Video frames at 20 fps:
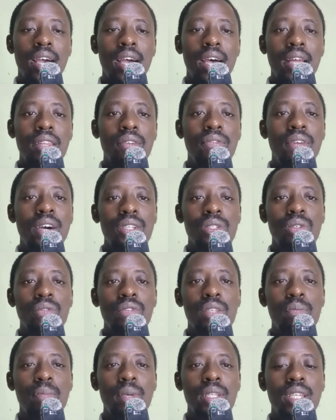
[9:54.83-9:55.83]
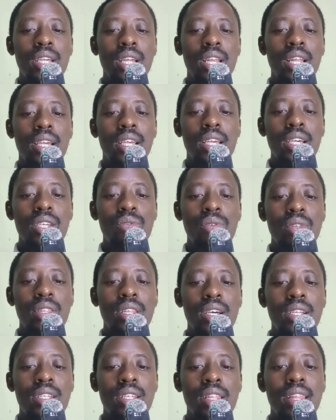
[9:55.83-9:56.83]
And the facts of this particular case were
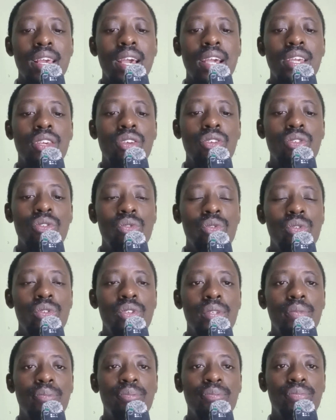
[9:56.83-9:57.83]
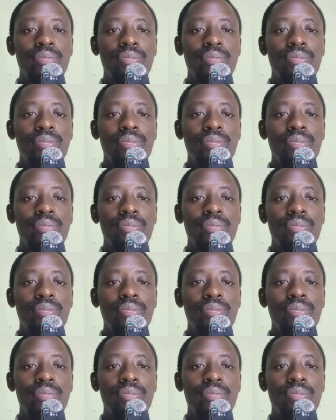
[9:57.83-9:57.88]
that the accused